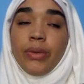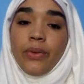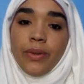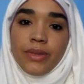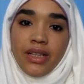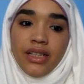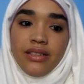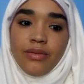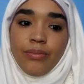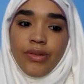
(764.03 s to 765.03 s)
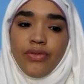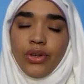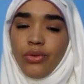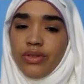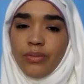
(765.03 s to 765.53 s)
website
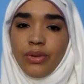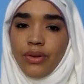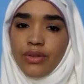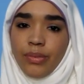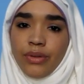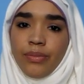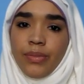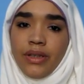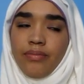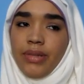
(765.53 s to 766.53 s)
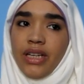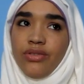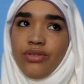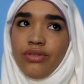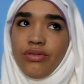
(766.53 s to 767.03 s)
before. It was a Blogspot
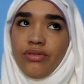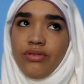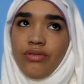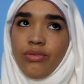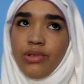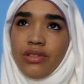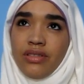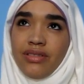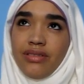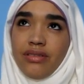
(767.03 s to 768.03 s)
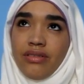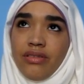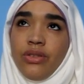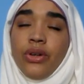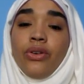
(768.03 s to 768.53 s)
page, was it?
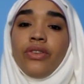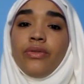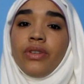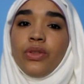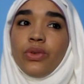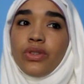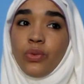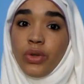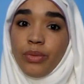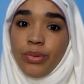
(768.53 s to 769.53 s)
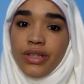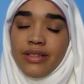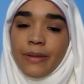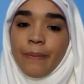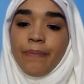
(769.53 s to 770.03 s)
No, it was on
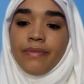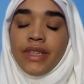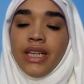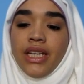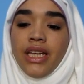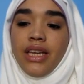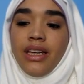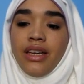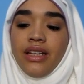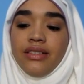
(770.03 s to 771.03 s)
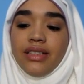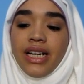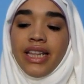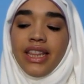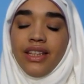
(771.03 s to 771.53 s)
WordPress. And
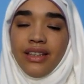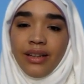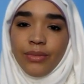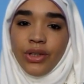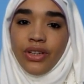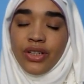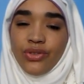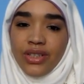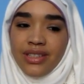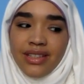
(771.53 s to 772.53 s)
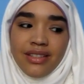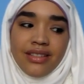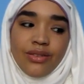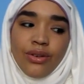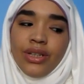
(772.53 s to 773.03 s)
I think I'm going to address
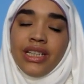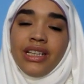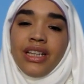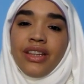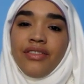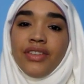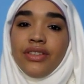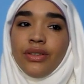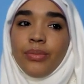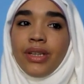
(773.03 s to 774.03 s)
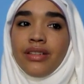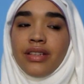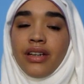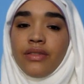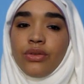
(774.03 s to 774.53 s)
this all in another video, because I
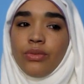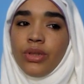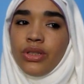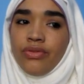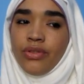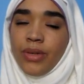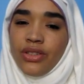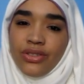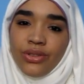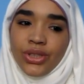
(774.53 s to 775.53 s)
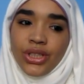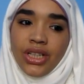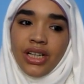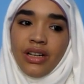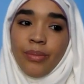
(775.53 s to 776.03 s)
have so much information to
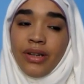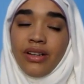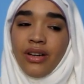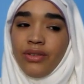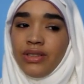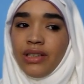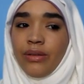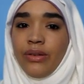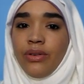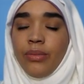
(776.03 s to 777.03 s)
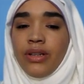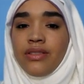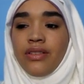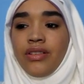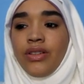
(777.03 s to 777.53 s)
share about how you can go about
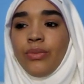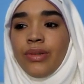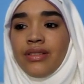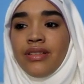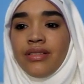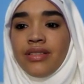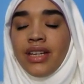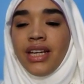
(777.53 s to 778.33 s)
starting your business,